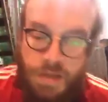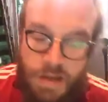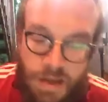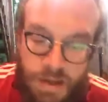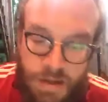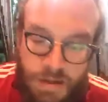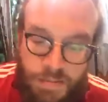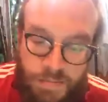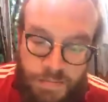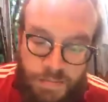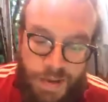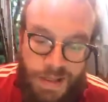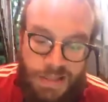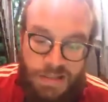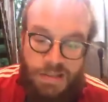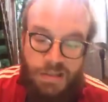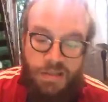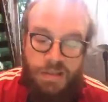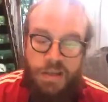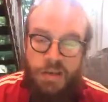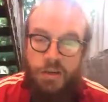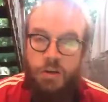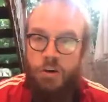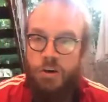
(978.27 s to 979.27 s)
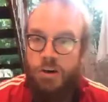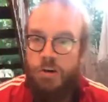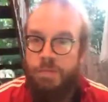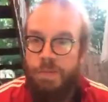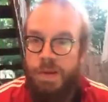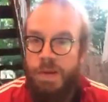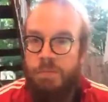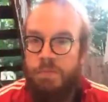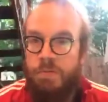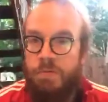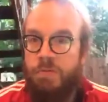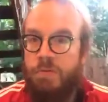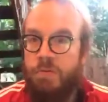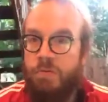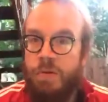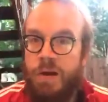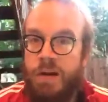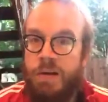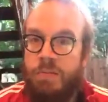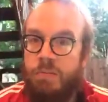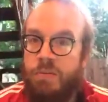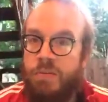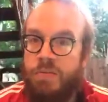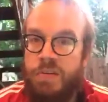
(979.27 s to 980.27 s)
basically hook people who want
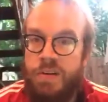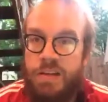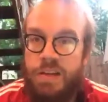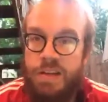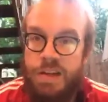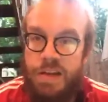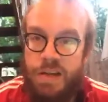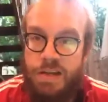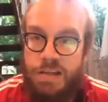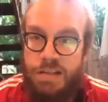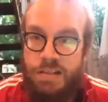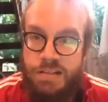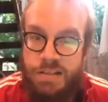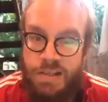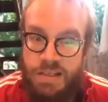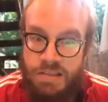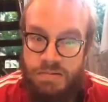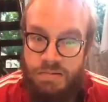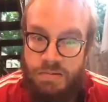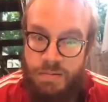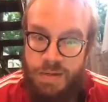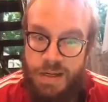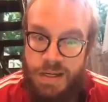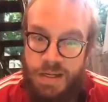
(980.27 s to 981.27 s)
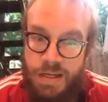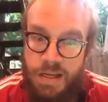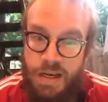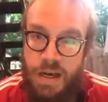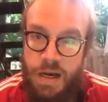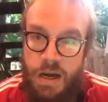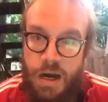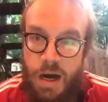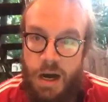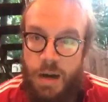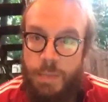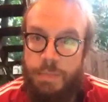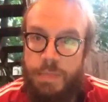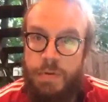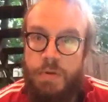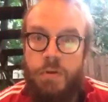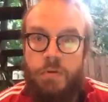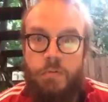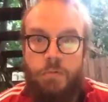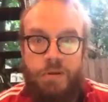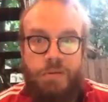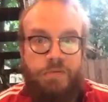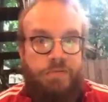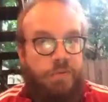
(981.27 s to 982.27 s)
to move to the United States from India up
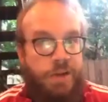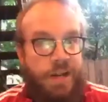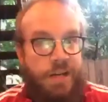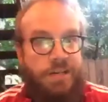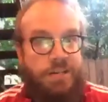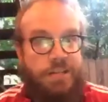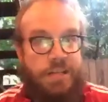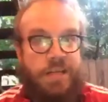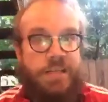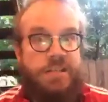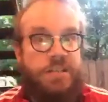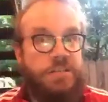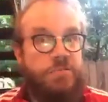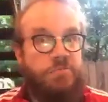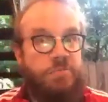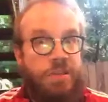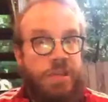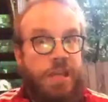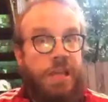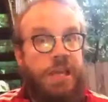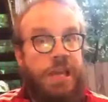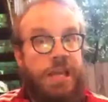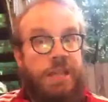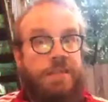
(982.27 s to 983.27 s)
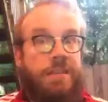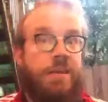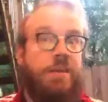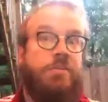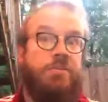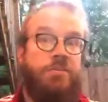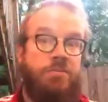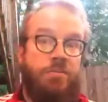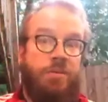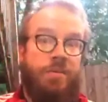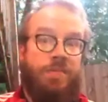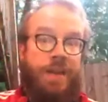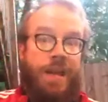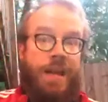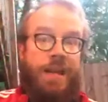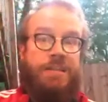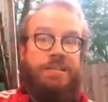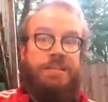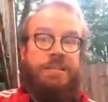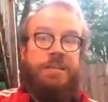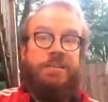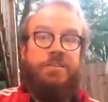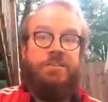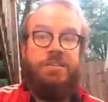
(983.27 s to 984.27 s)
with franchises when they get there, sort of as
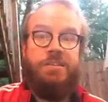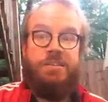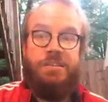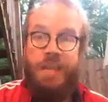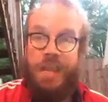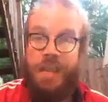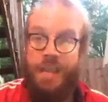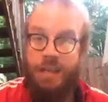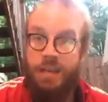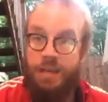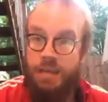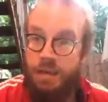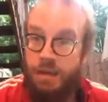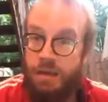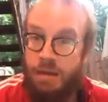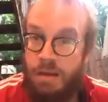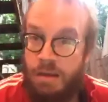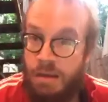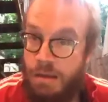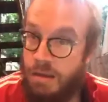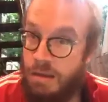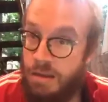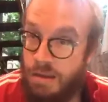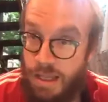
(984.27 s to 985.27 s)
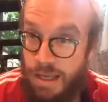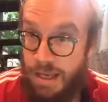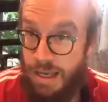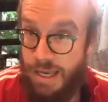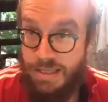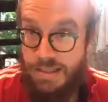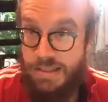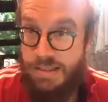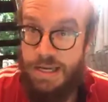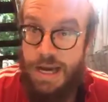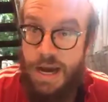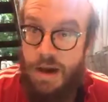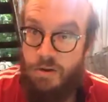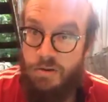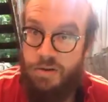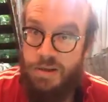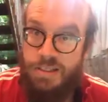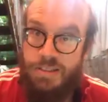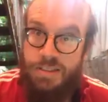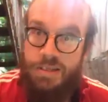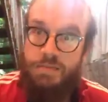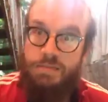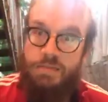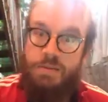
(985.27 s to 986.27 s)
their stake, like as dowries
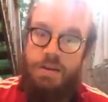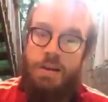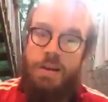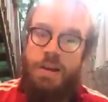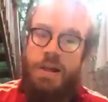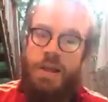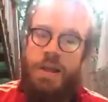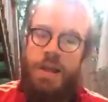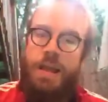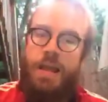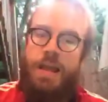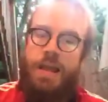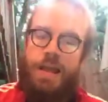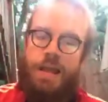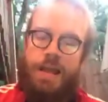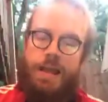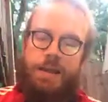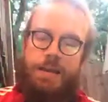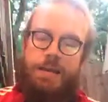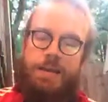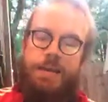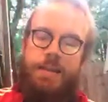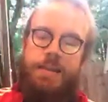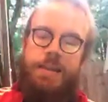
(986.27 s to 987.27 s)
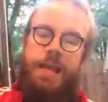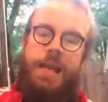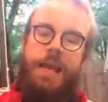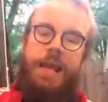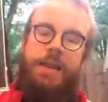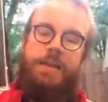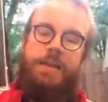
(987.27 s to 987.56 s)
even. And that